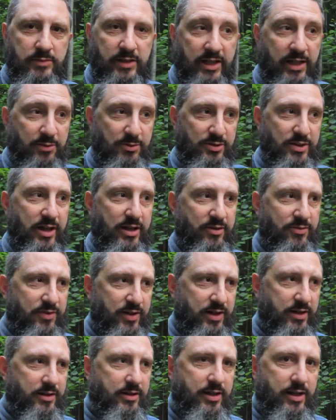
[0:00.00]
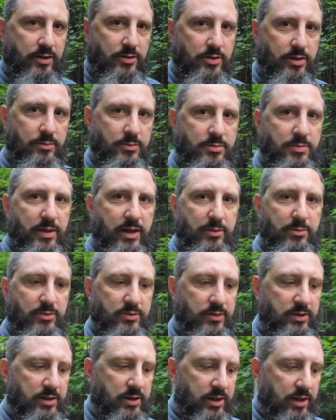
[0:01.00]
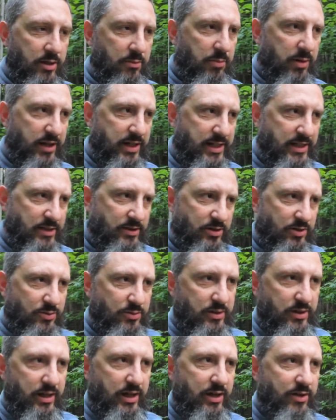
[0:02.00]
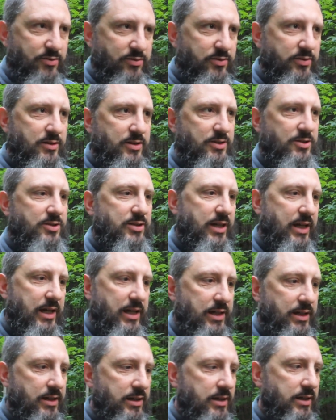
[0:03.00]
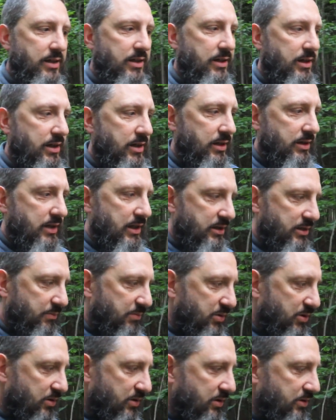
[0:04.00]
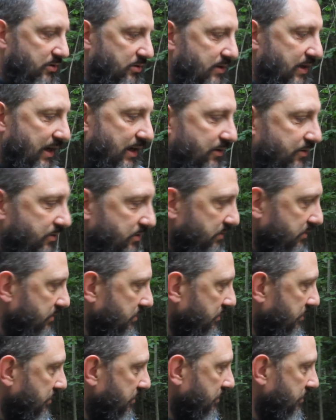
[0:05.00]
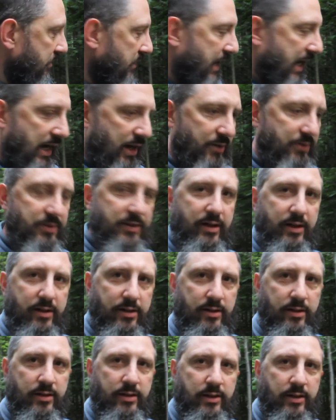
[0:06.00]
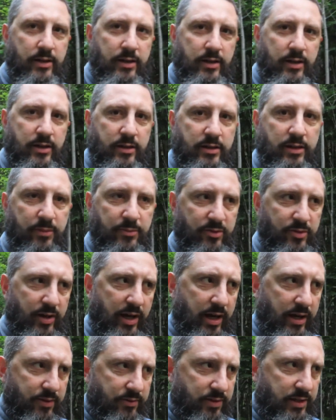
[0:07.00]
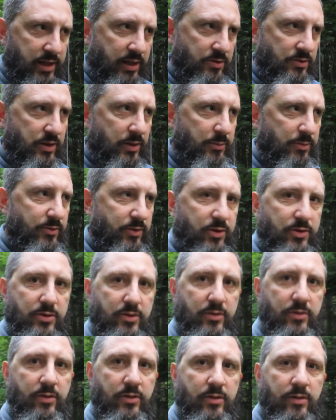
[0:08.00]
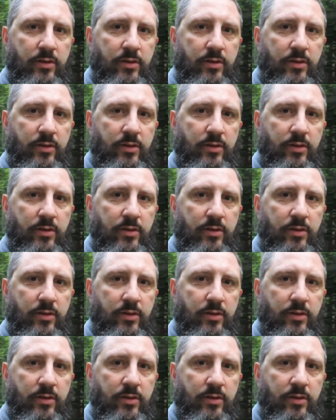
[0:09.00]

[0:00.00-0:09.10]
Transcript: And he was not a fan of the King James Bible, but he knew enough to say that the purest doctrine out there comes out of a King James Version.